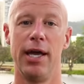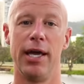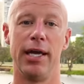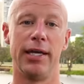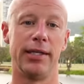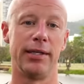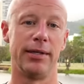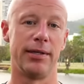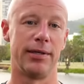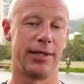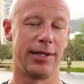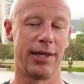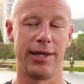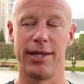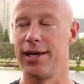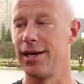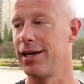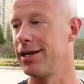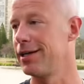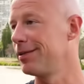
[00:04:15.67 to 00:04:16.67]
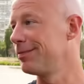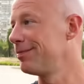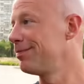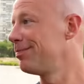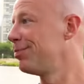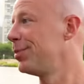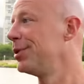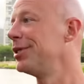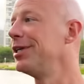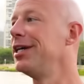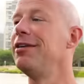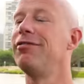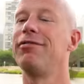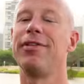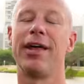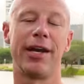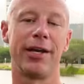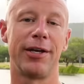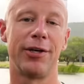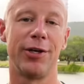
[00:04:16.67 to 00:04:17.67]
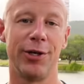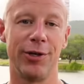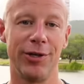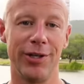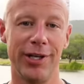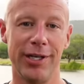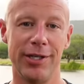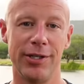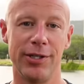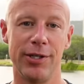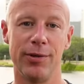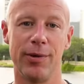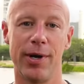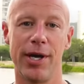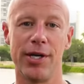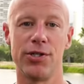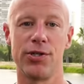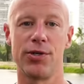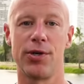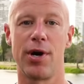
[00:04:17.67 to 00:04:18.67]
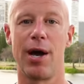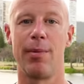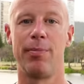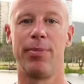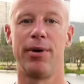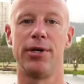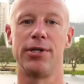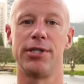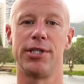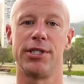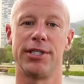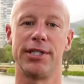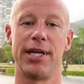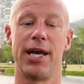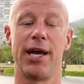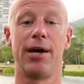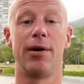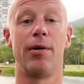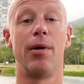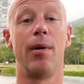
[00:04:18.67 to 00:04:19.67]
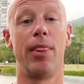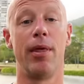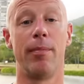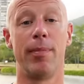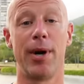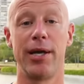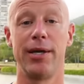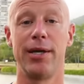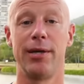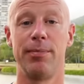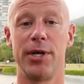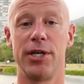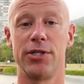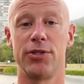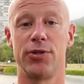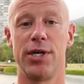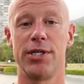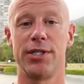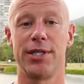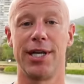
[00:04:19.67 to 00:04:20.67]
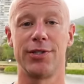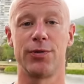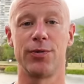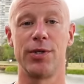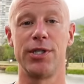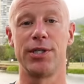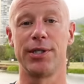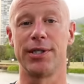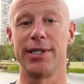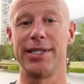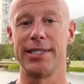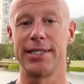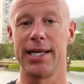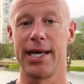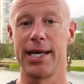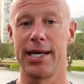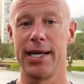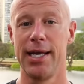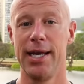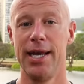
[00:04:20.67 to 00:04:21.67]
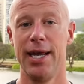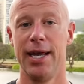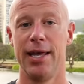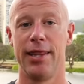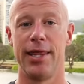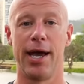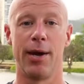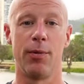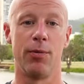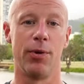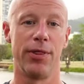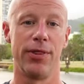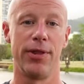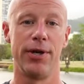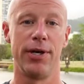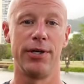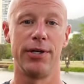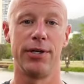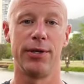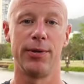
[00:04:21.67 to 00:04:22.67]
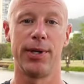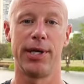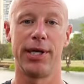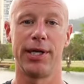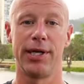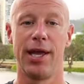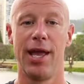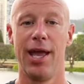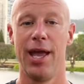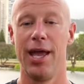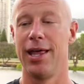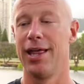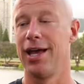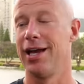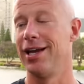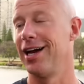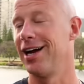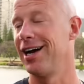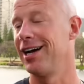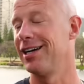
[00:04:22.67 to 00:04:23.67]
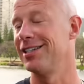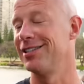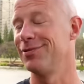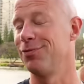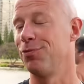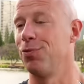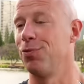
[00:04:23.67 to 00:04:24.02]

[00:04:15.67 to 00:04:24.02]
in the belief that it could lead to a straw purchase. Now, the Biden administration has recently said that what they're doing uh,